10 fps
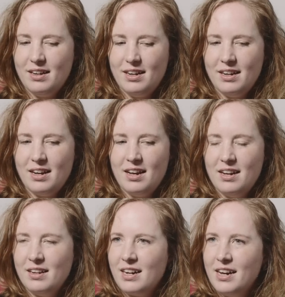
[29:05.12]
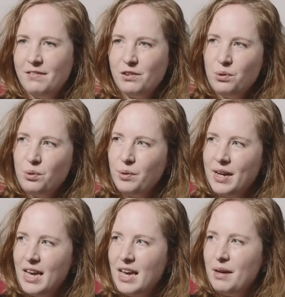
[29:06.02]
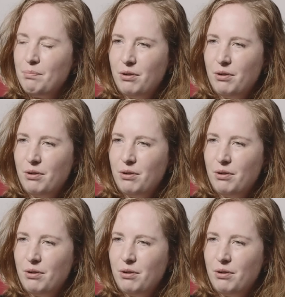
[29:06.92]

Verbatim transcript: a, a kind of queer